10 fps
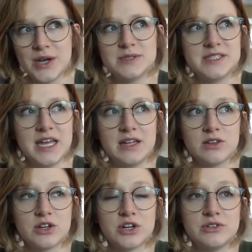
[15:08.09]
I would say
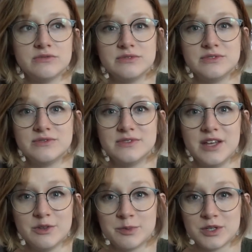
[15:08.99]
learn the
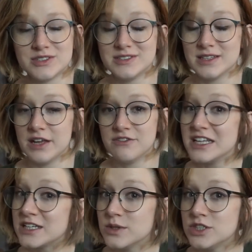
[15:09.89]
other person's love
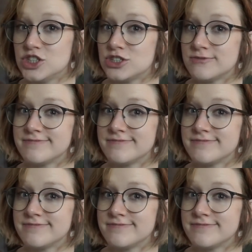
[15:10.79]
language.